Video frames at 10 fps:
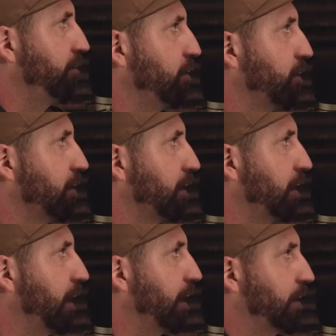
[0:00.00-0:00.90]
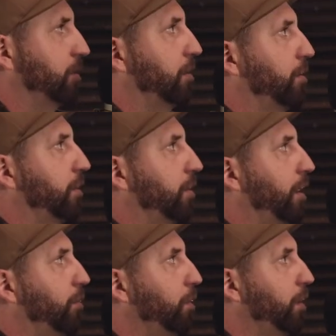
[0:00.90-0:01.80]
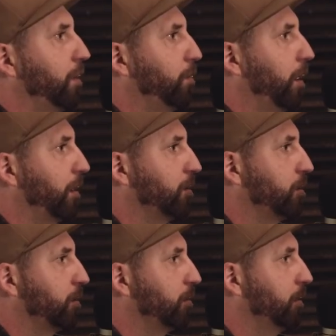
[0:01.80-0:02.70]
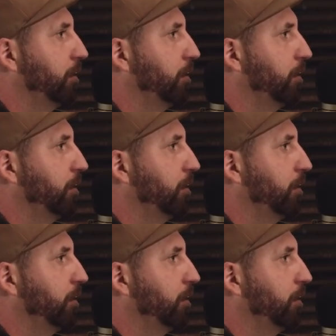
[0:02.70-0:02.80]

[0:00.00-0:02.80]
if you can get it to look like what you wanted to.